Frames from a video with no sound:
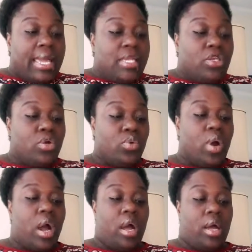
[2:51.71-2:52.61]
you
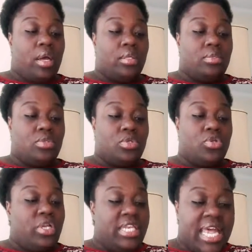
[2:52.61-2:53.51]
uh
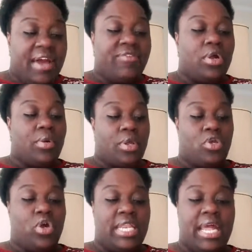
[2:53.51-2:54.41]
you're never
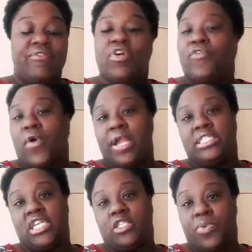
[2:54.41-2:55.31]
you're never afraid
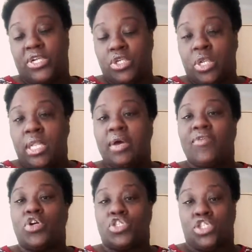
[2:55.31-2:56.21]
to express your love
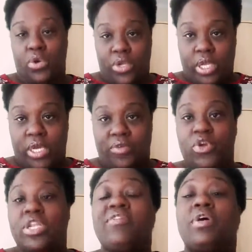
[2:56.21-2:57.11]
or show your love.
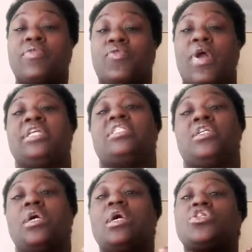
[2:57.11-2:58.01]
You're never afraid
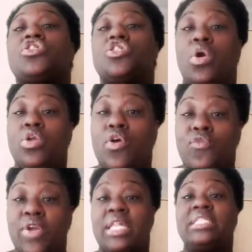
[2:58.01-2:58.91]
to show your
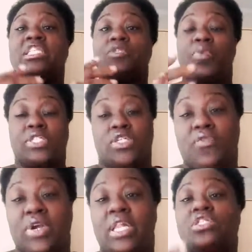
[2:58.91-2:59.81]
feelings, express your
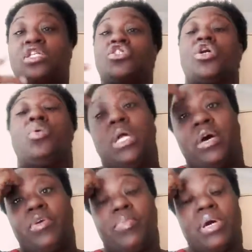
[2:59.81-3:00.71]
feelings, and show
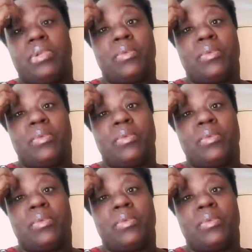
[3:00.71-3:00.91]
love in public